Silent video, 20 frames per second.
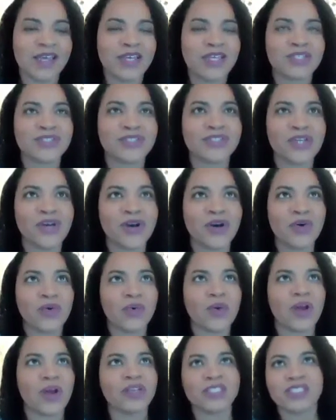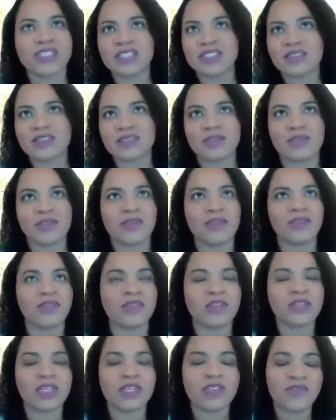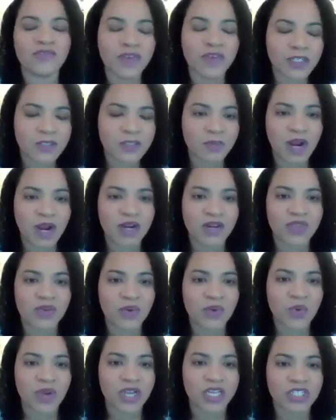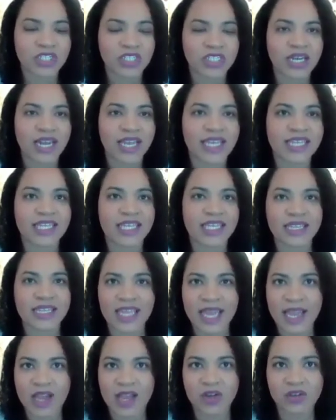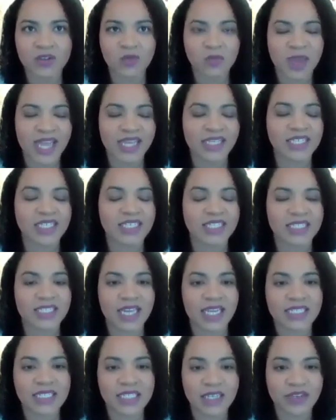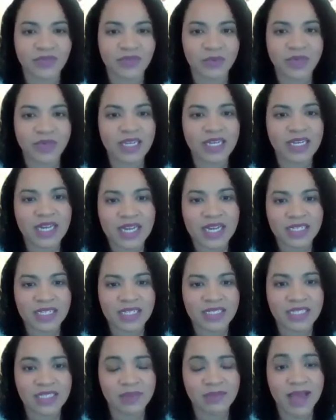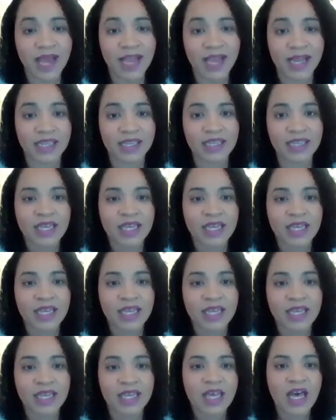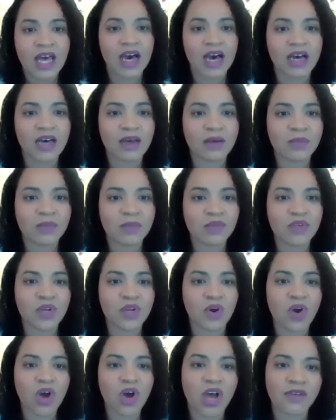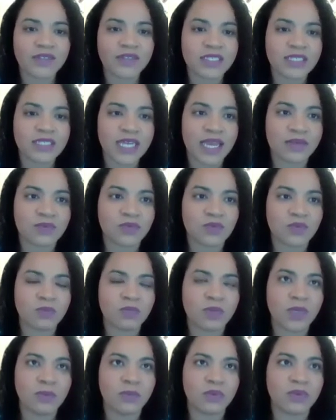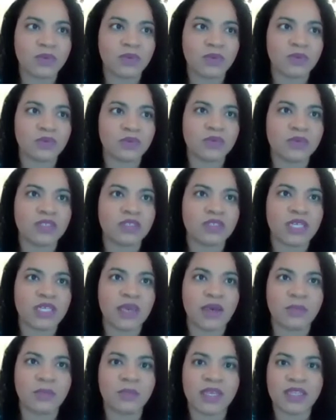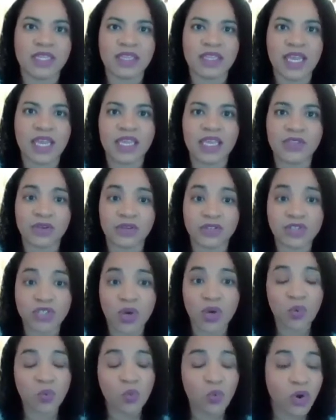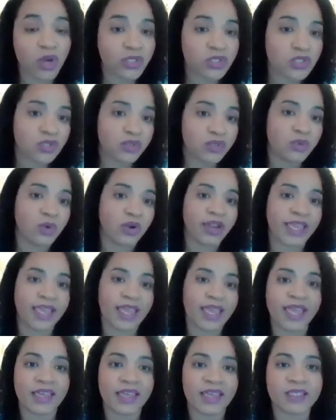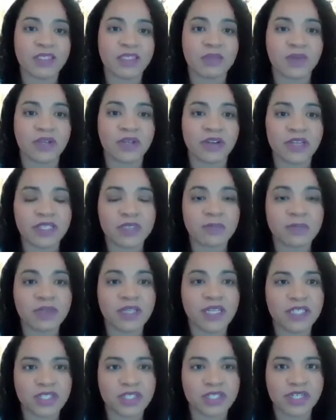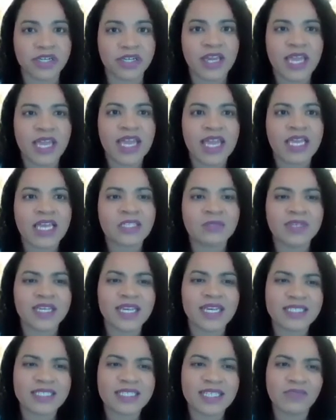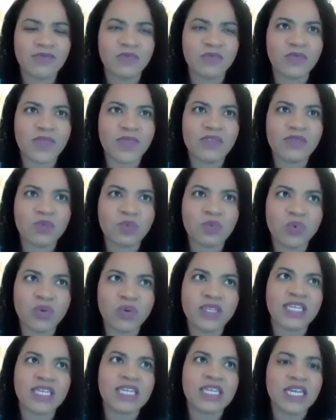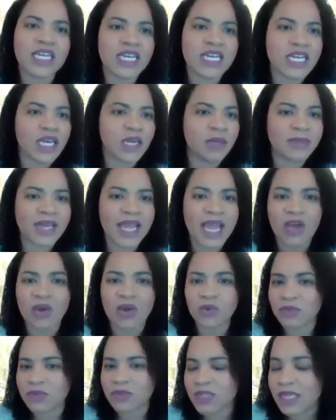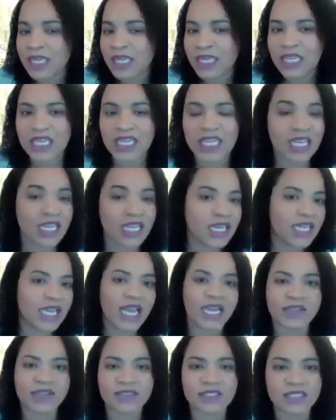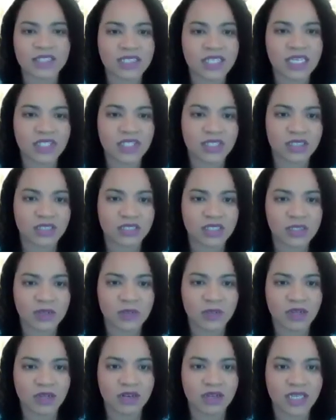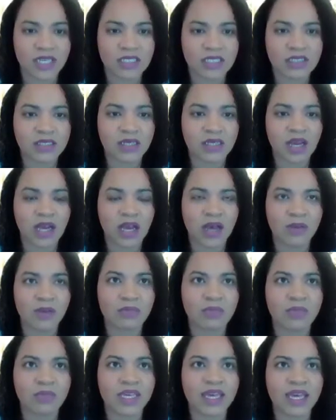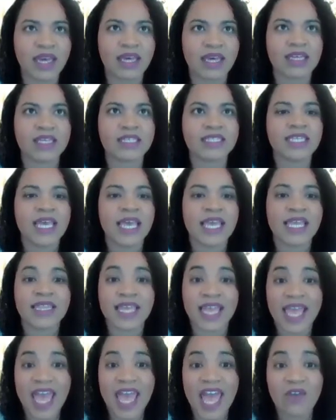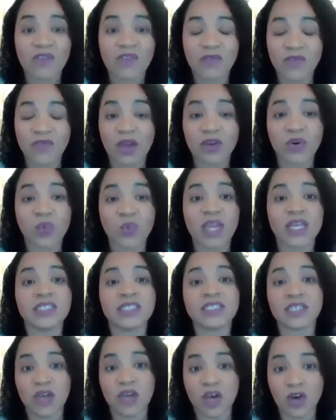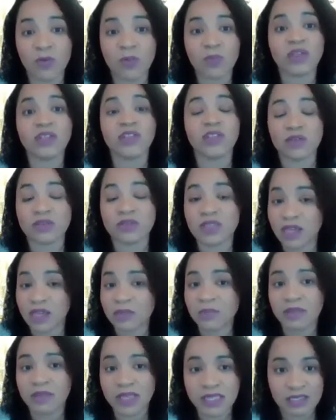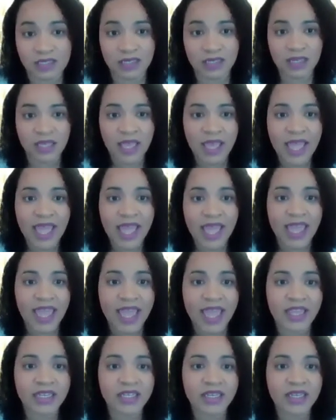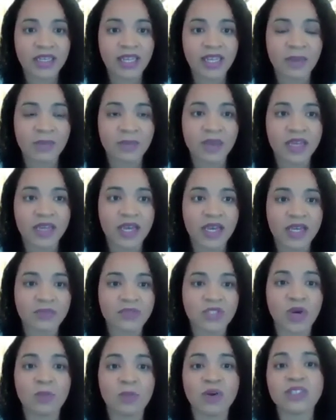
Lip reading: So just to the first part of the question, I think that goes back to this idea of reconnecting to the body. Oftentimes when people tell me that they either don't want to or can't experience pleasure, is because they've really numbed out any kind of sensational experience, because they haven't found a way to cope with those unpleasant. And it becomes almost